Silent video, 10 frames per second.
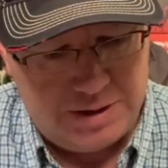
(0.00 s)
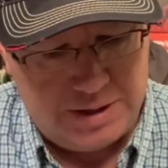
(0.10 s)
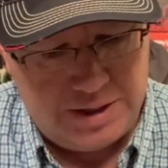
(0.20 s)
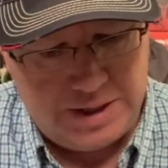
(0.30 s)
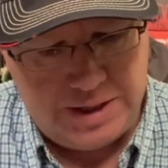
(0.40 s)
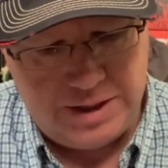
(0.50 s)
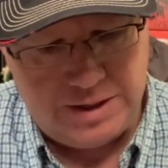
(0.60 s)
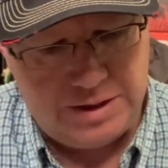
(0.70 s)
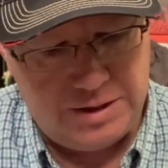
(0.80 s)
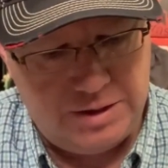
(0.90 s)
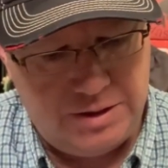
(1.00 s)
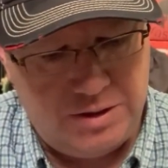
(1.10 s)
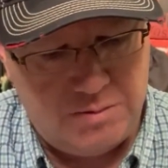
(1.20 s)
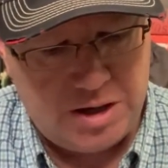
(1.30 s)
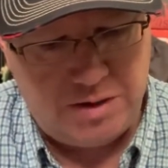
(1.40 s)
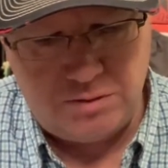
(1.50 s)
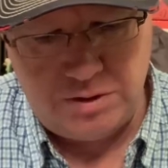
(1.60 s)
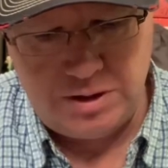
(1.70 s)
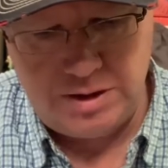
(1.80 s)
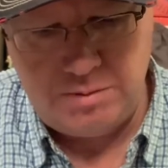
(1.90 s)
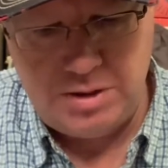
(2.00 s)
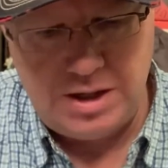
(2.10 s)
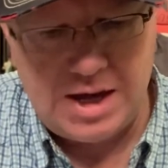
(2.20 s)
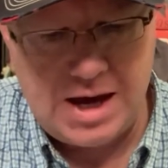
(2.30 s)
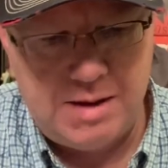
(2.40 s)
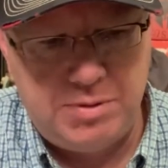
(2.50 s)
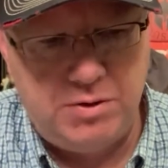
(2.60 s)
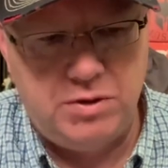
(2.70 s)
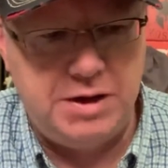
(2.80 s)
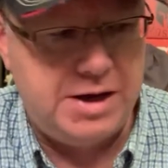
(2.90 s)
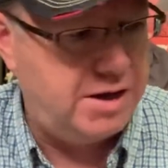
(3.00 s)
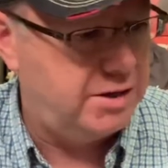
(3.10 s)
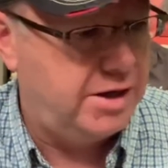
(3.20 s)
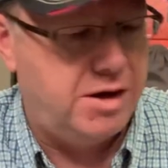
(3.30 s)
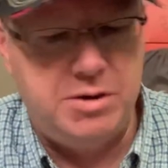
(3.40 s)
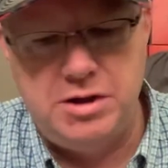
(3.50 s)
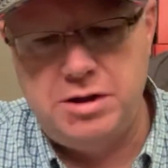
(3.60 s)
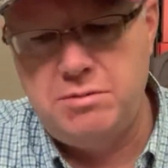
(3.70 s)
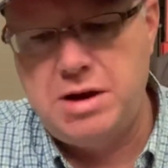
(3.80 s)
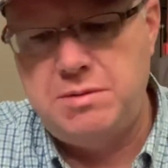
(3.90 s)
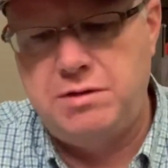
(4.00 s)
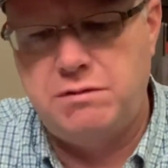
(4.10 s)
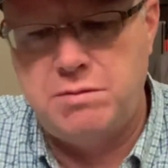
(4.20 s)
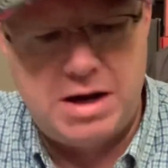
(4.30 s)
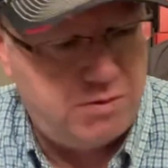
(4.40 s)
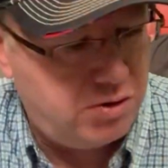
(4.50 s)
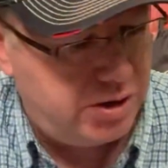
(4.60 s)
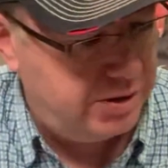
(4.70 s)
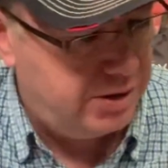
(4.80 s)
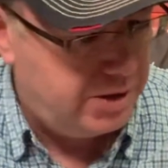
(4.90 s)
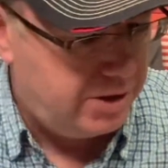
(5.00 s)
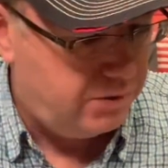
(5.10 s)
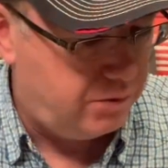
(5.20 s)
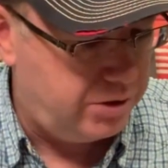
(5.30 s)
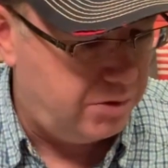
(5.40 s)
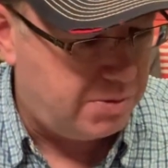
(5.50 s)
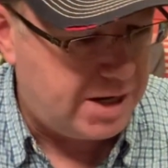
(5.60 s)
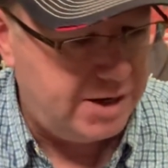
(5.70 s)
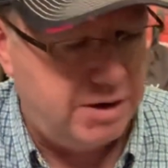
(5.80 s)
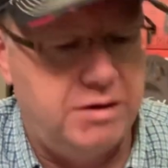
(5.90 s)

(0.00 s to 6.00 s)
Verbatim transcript: and you may really be happy with the outcome. And then maybe from now on, when you buy our